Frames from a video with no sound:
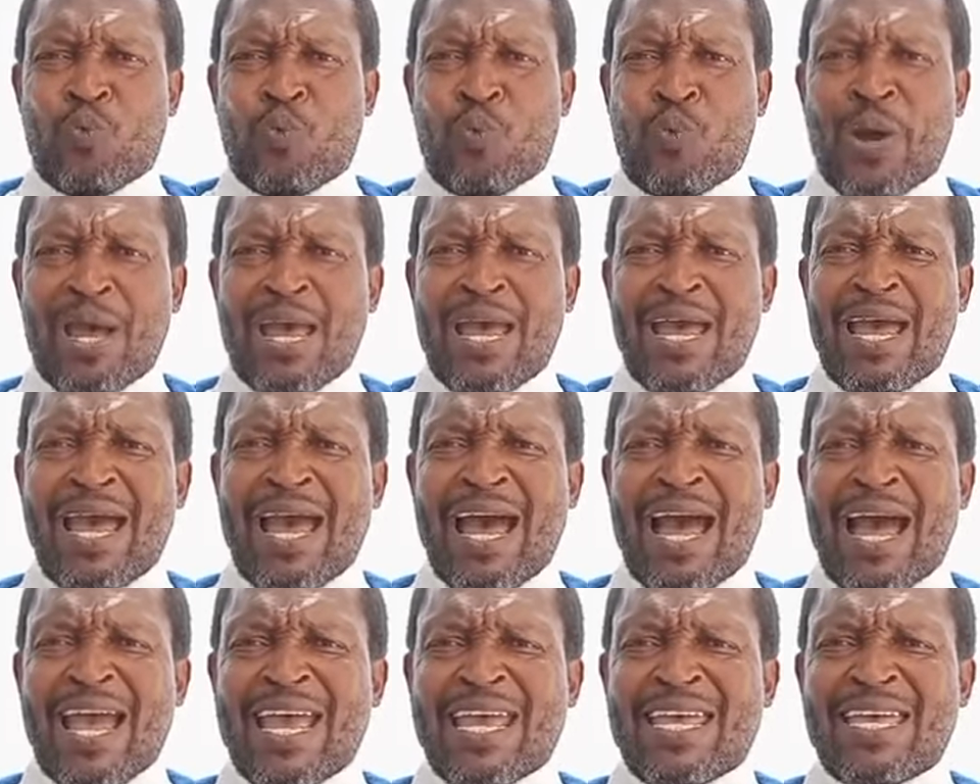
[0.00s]
Where
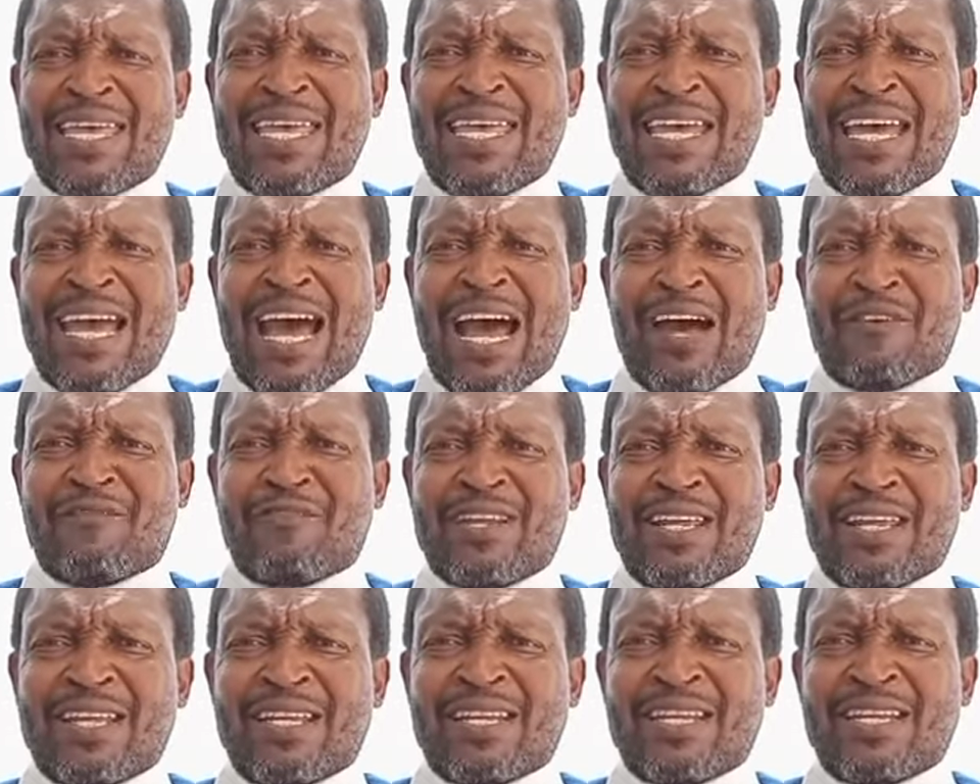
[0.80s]
I have
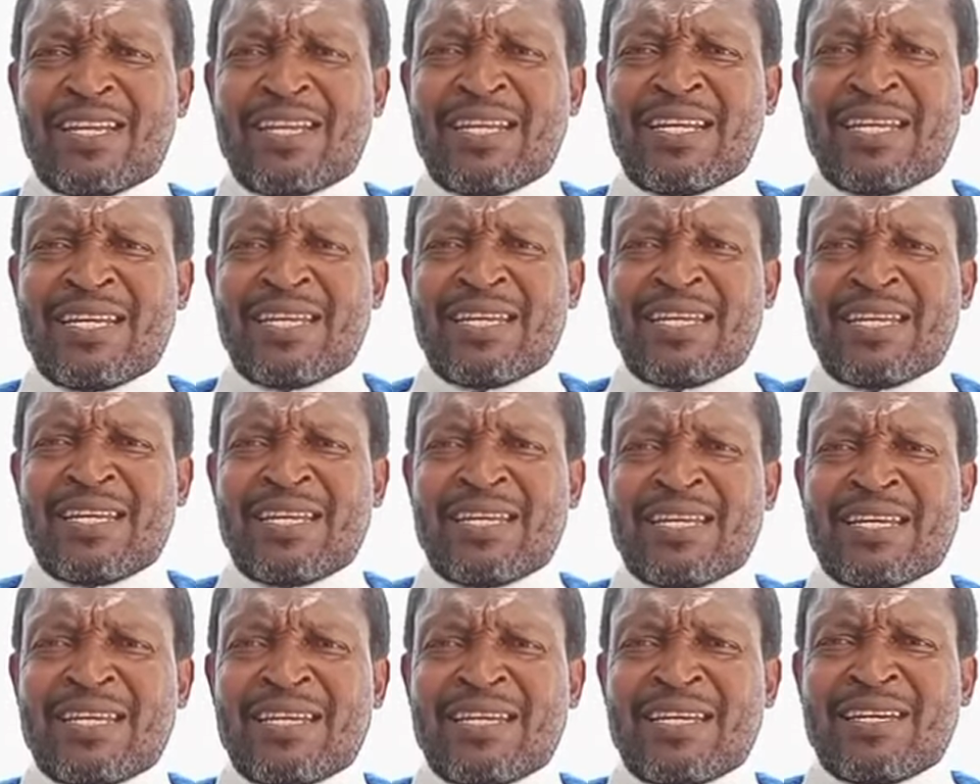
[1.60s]
learned
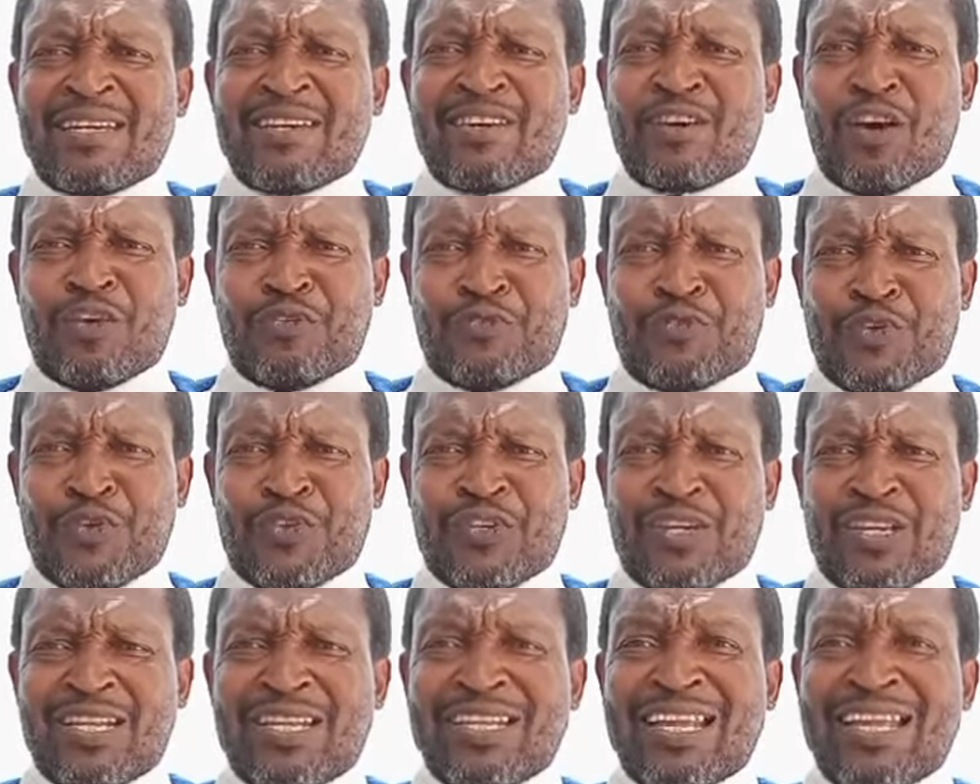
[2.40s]

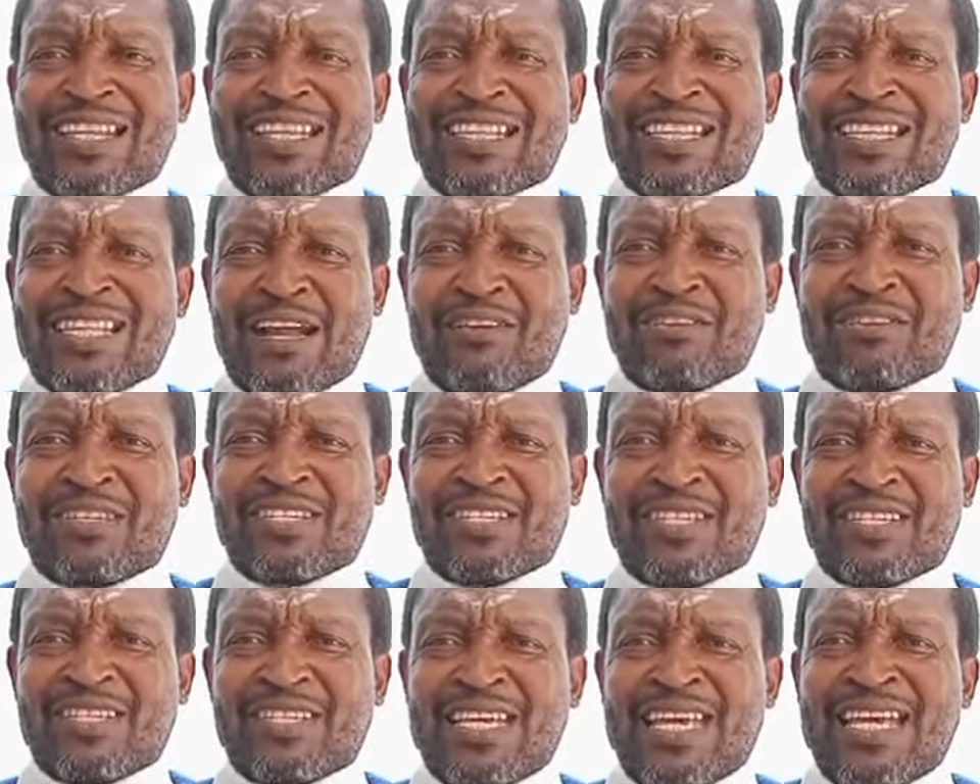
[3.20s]
confusion, learned
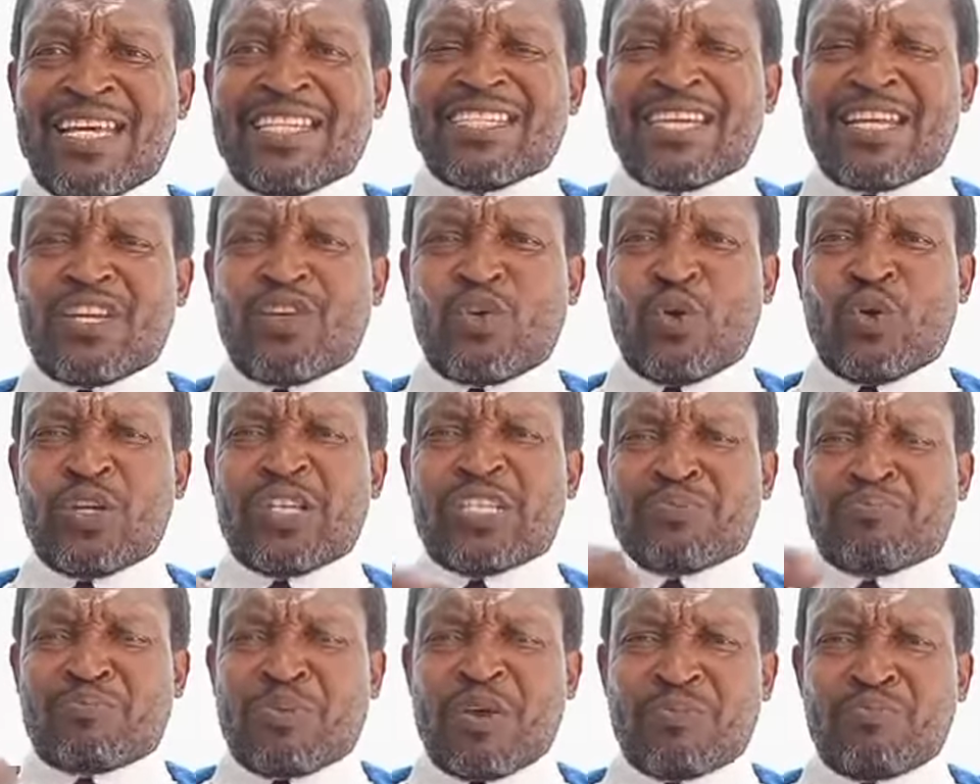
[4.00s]
clarity. Send the Holy
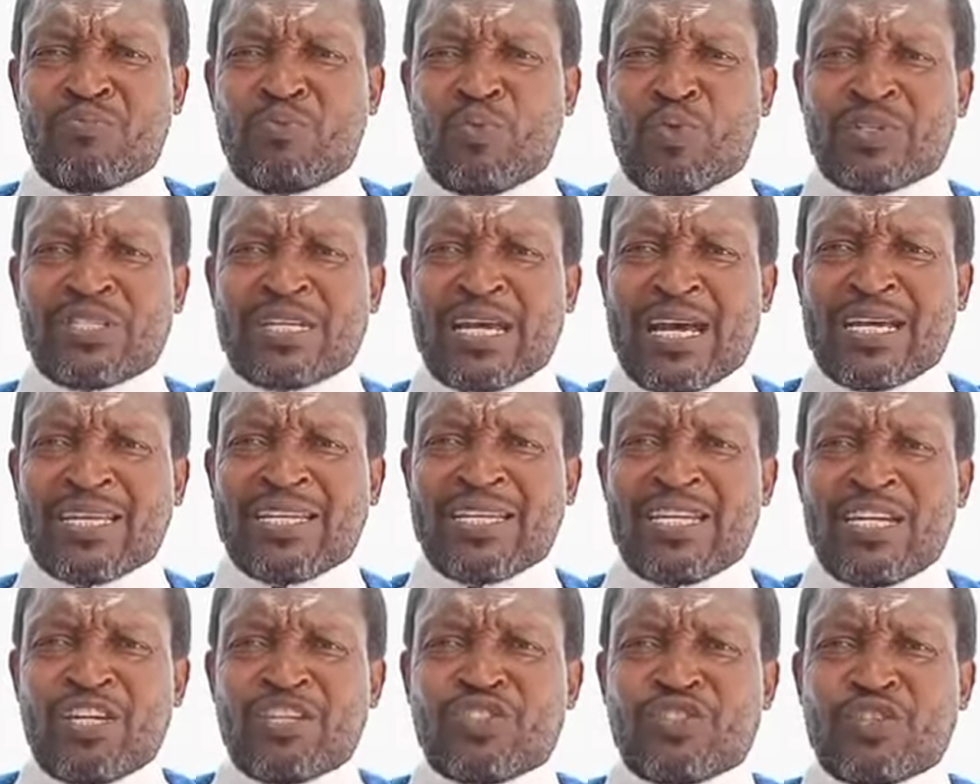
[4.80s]
Spirit, Most High,
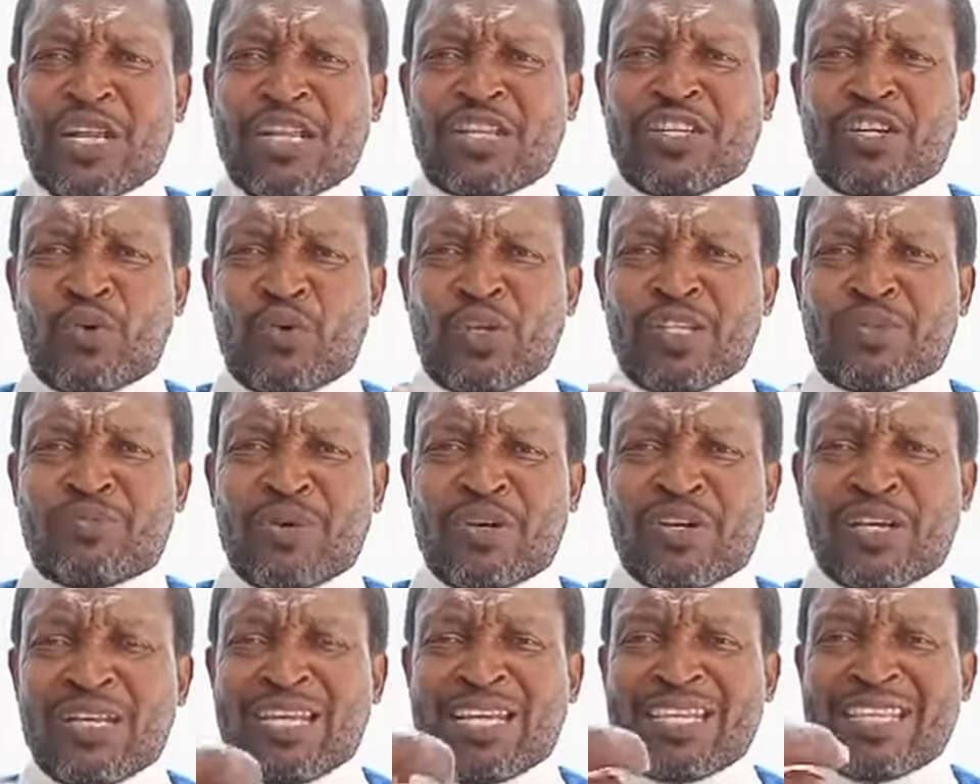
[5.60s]
so that your Holy
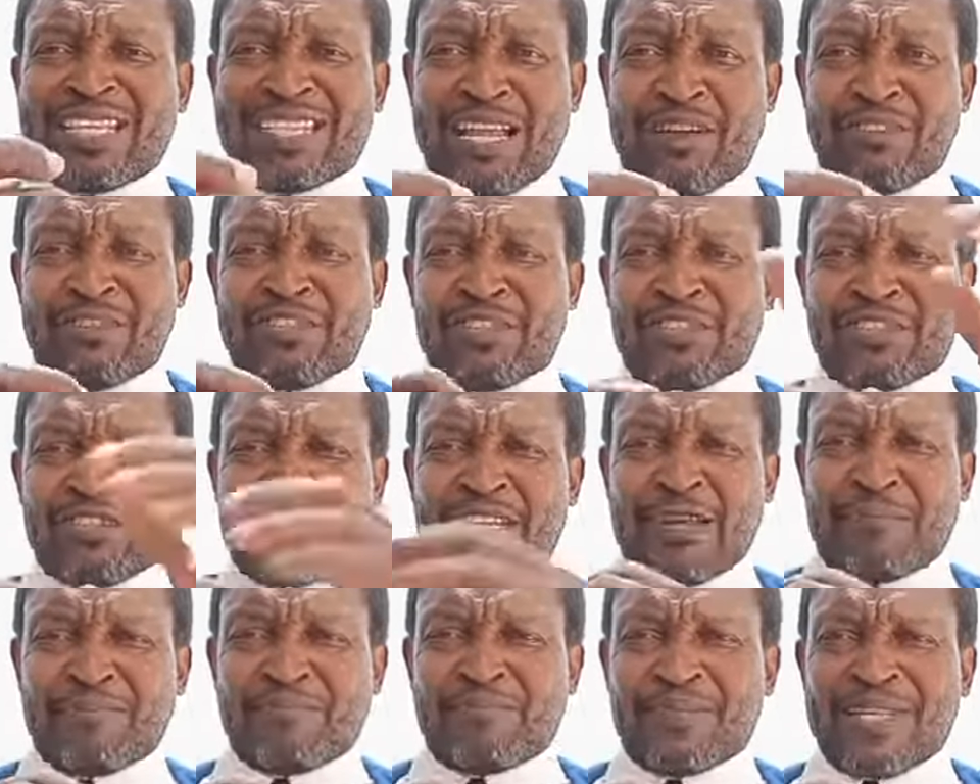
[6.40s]
Spirit can lend clarity to
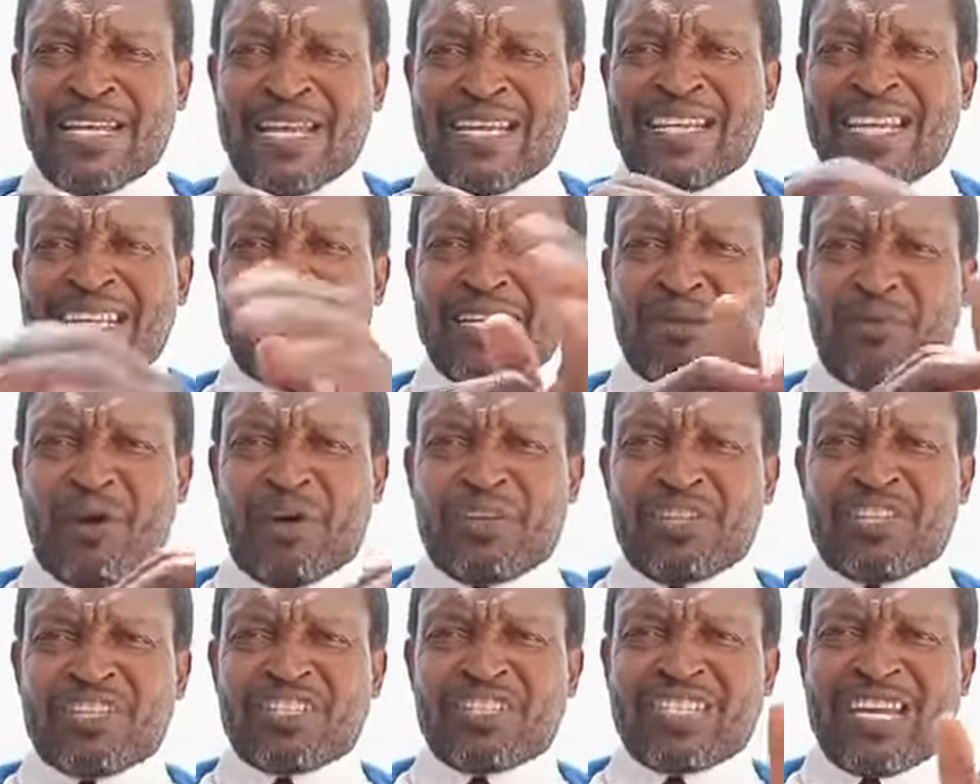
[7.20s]
them. Let them
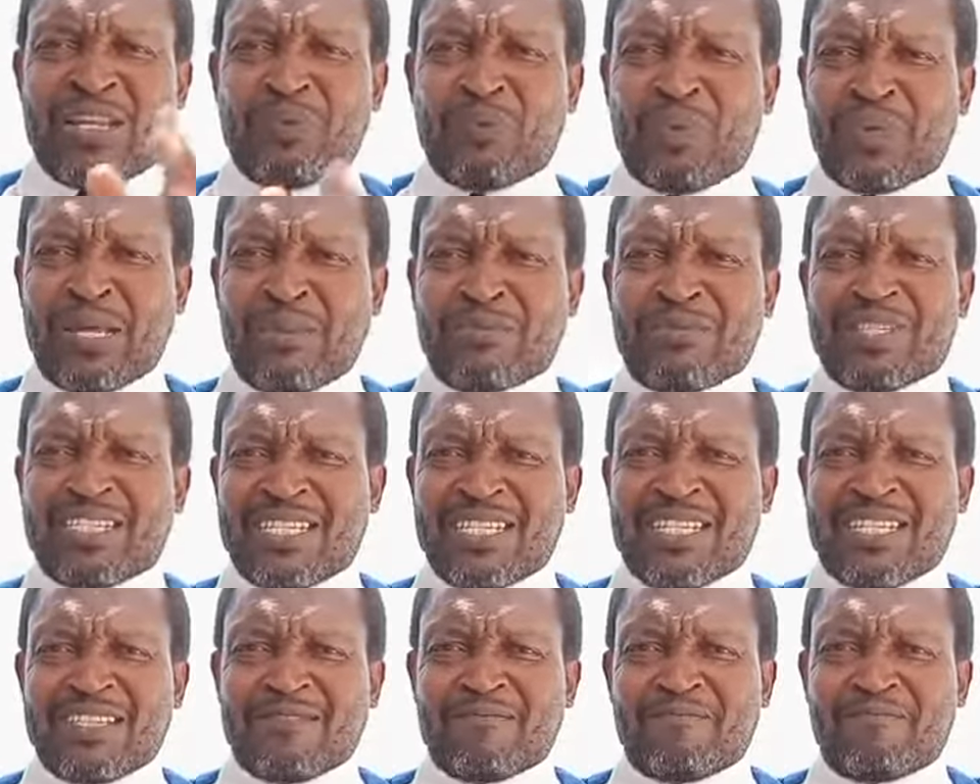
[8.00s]
understand what I'm
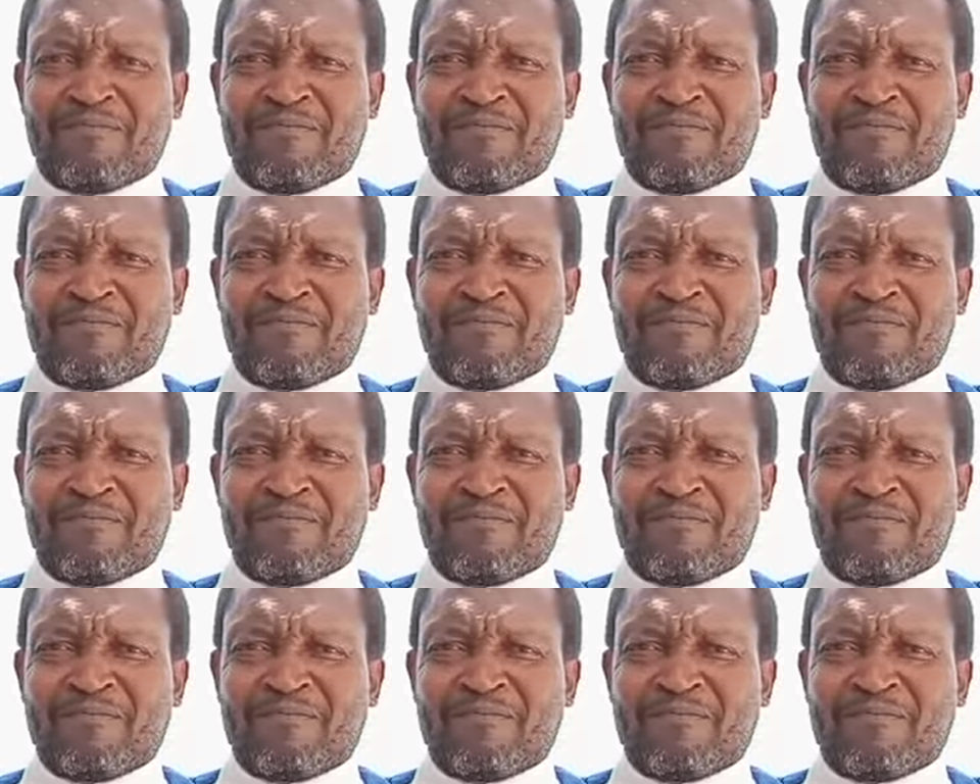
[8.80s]
saying.